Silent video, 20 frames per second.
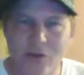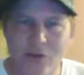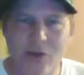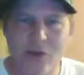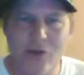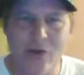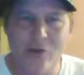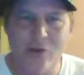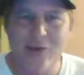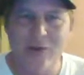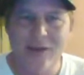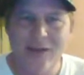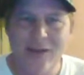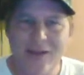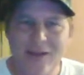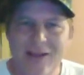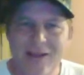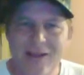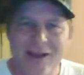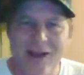So
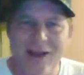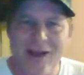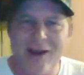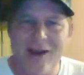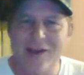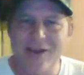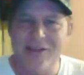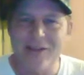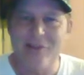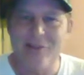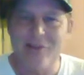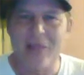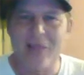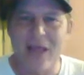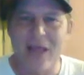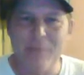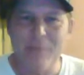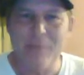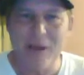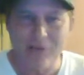they're
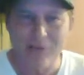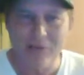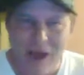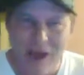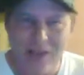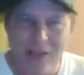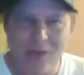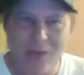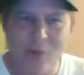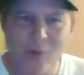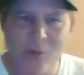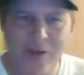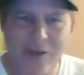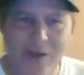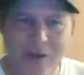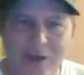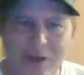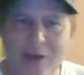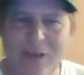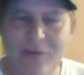flying me out to
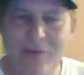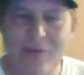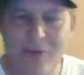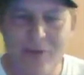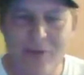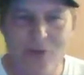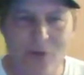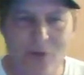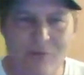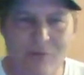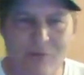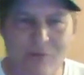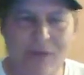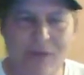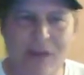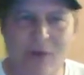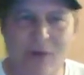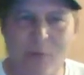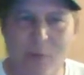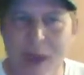Hollywood. I'll give you a short
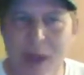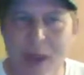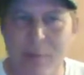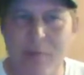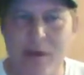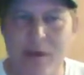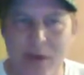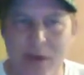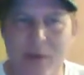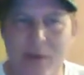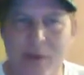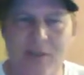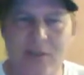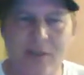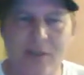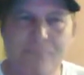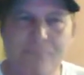rundown of what happened. Anyways,